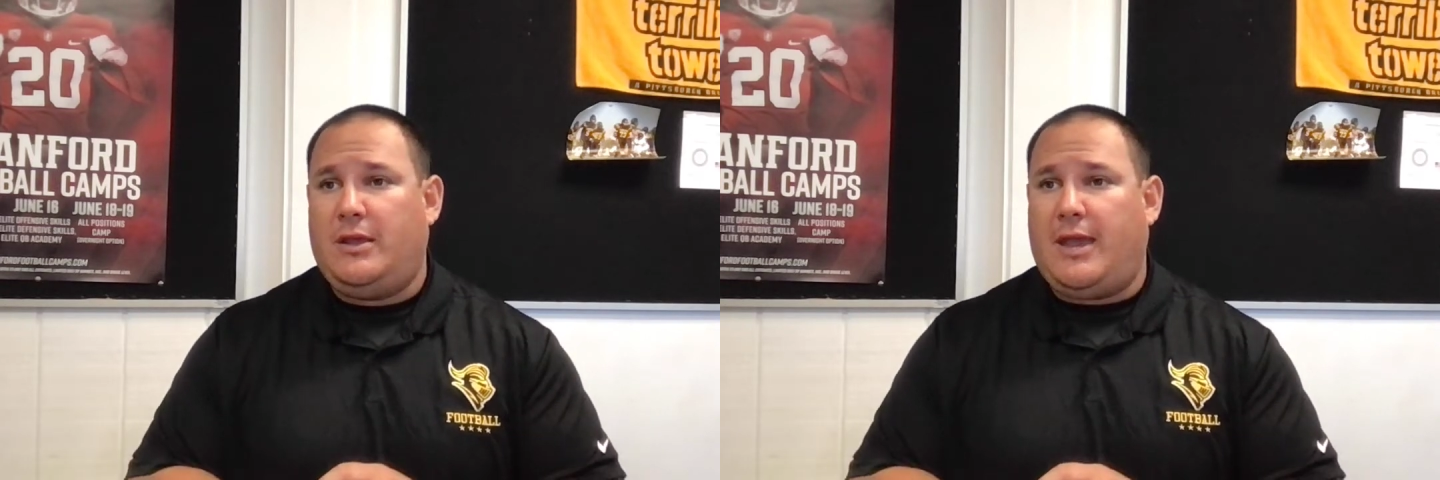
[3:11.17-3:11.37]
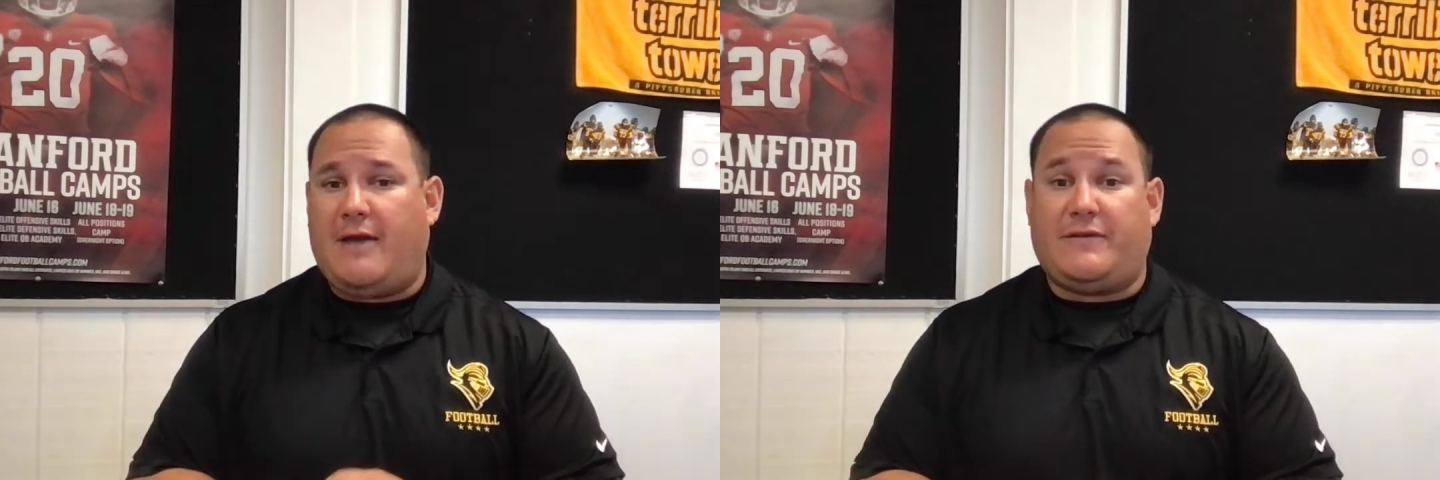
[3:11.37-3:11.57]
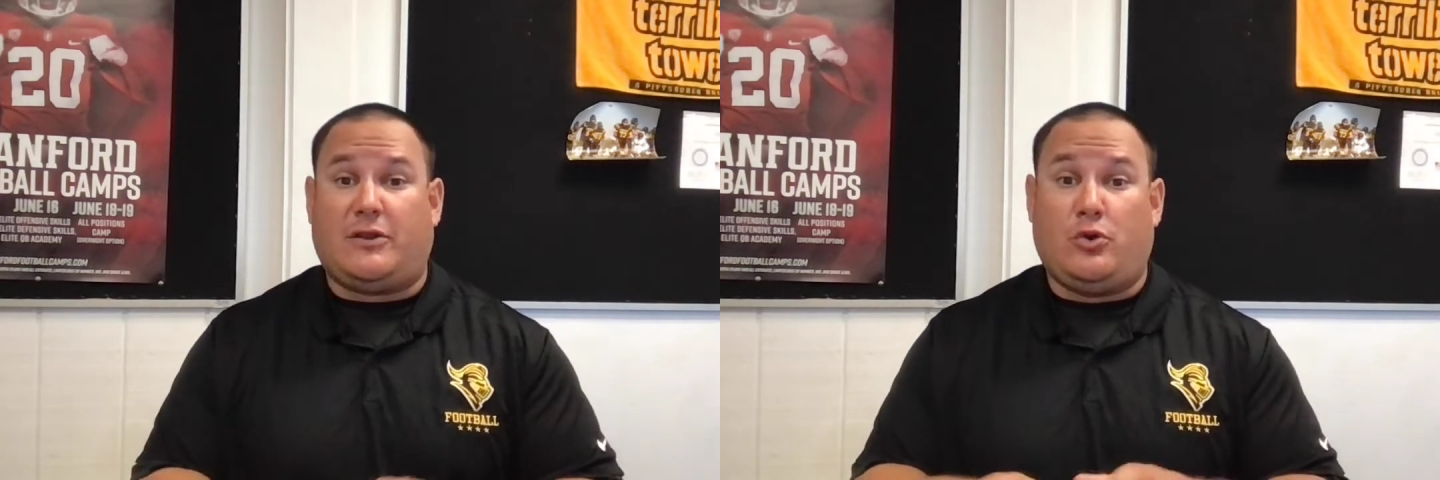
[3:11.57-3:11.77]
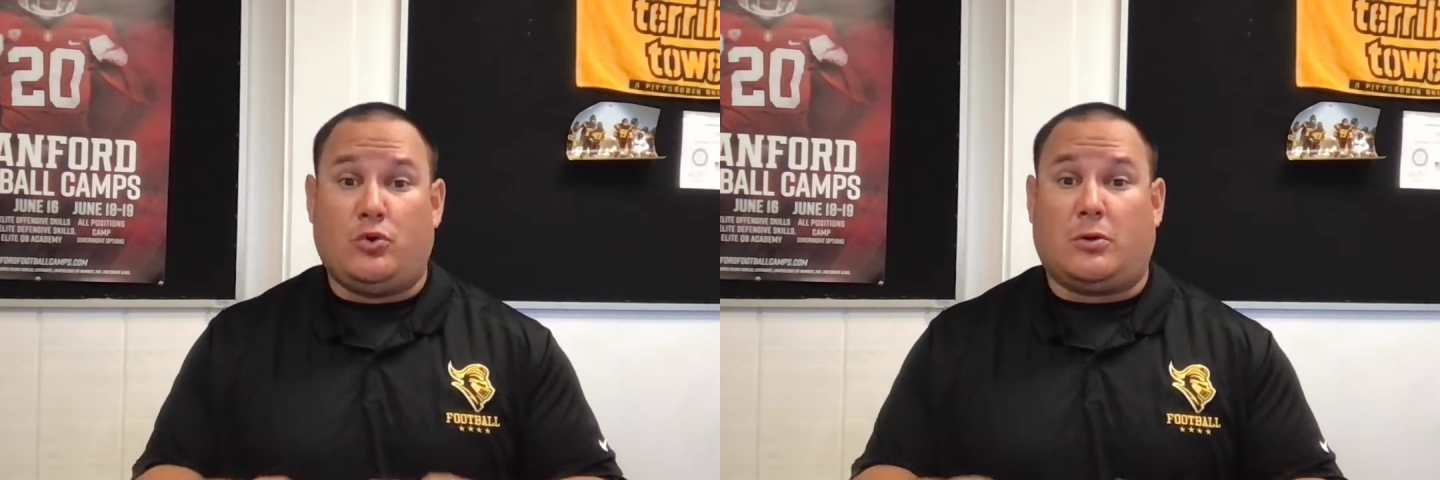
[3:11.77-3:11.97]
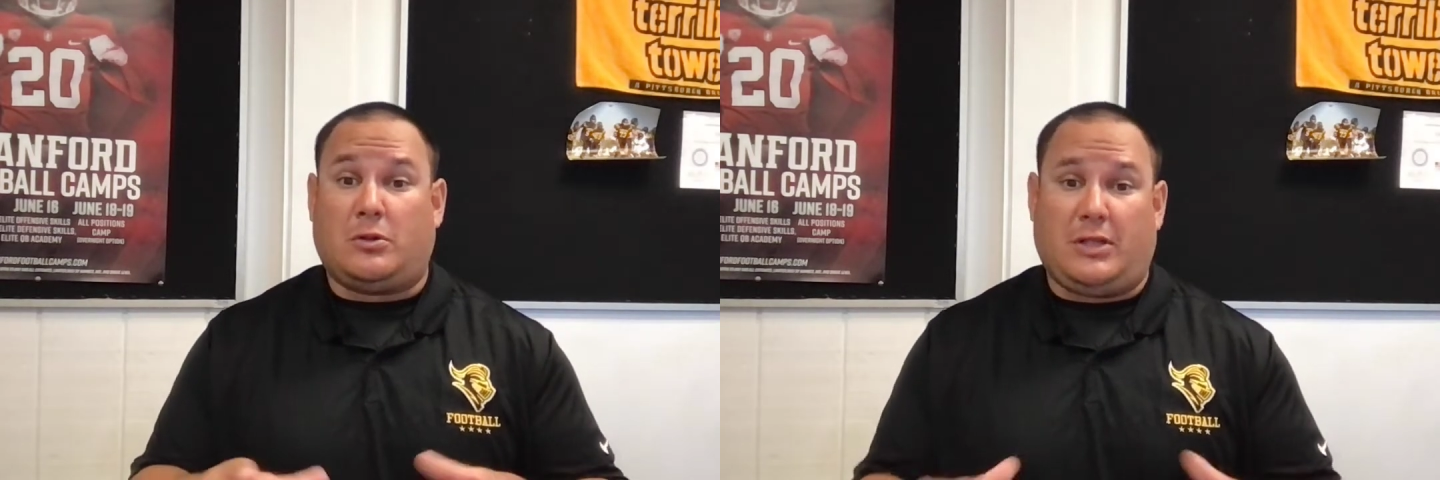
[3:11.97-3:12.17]
having
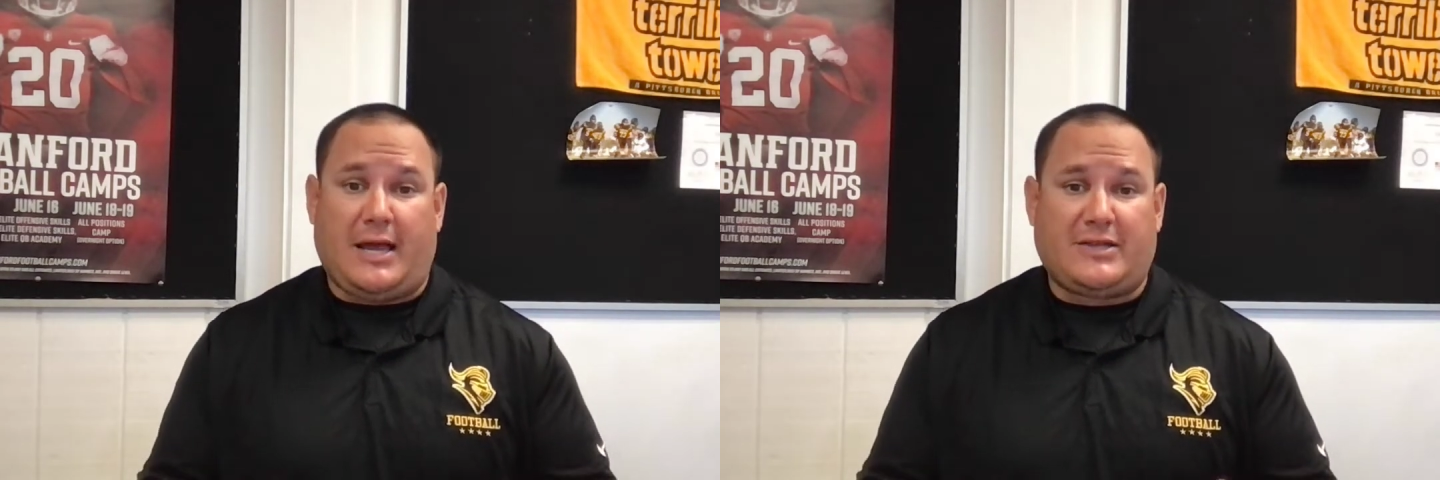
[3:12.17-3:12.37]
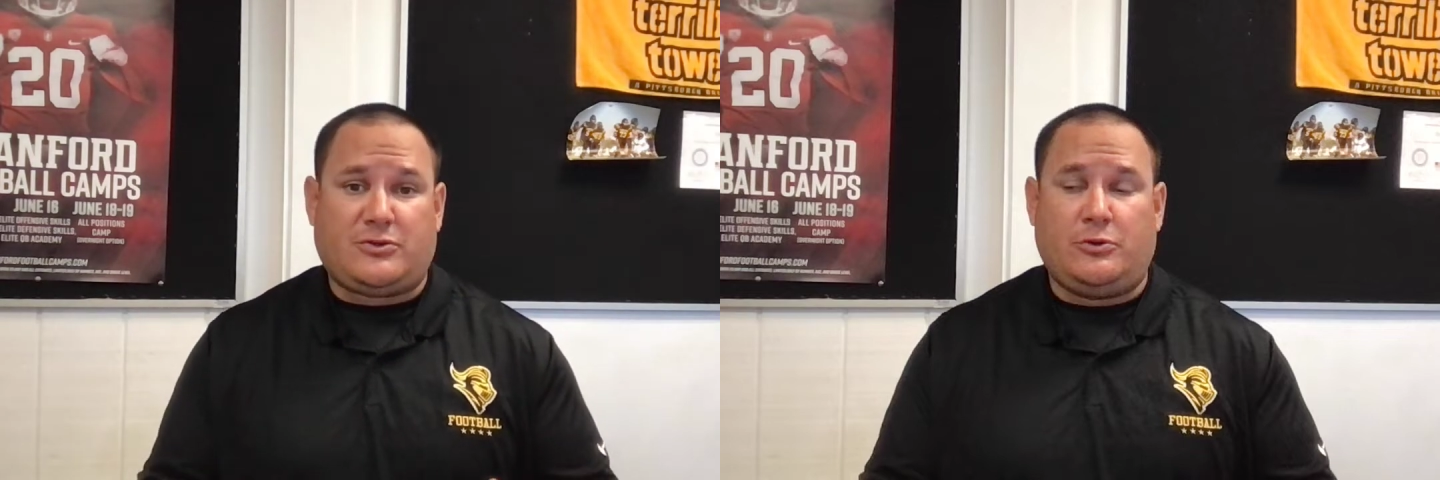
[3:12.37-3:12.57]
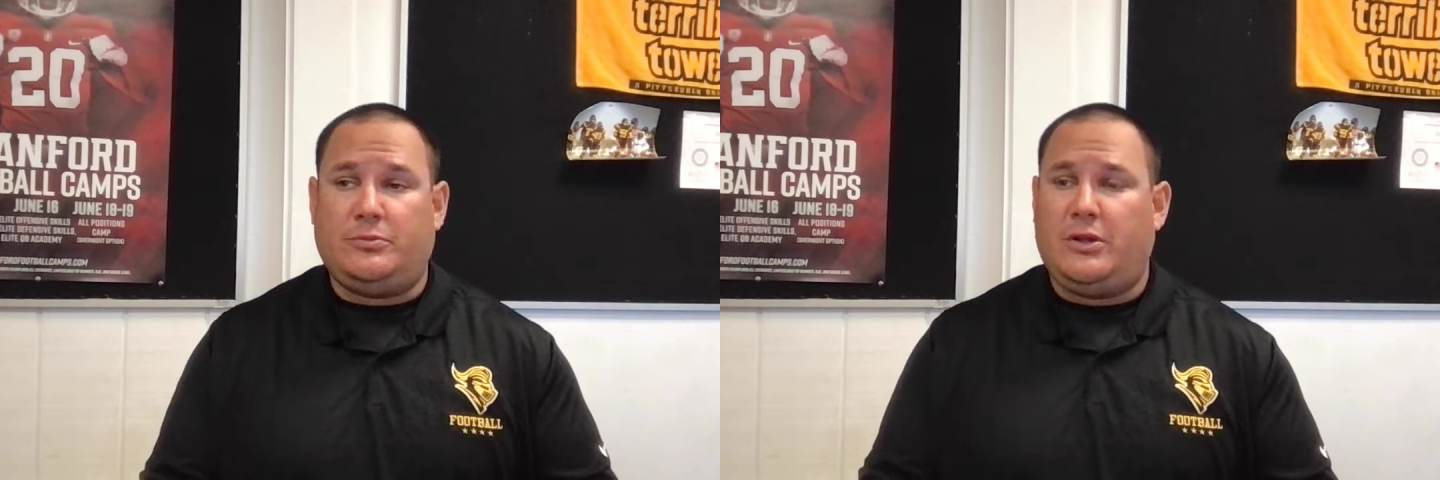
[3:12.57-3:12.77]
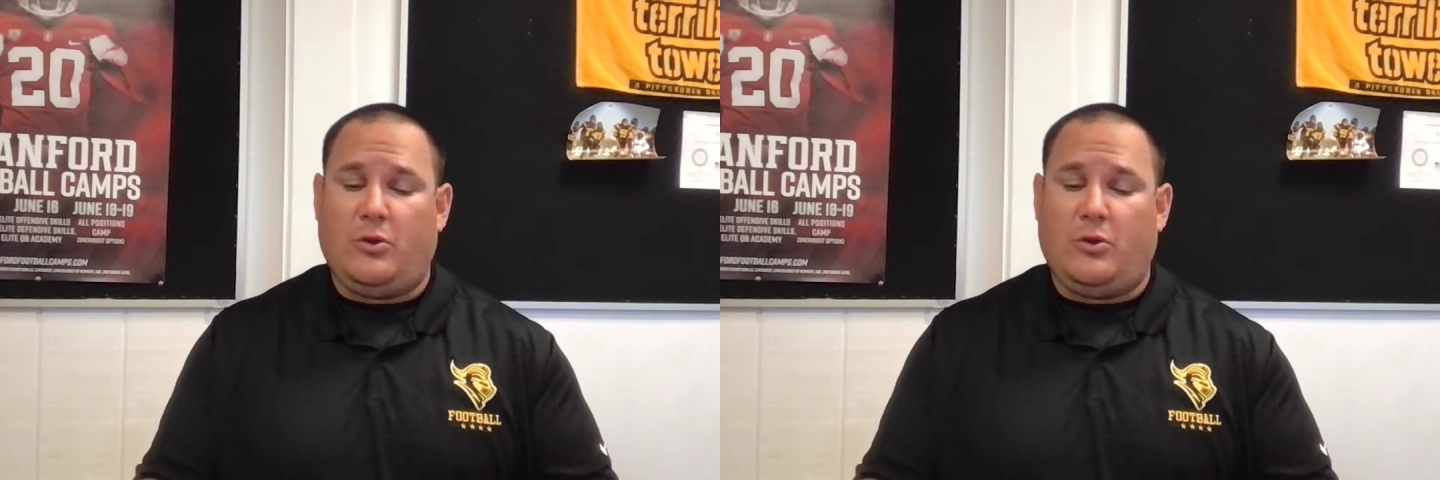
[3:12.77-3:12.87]
Google Classroom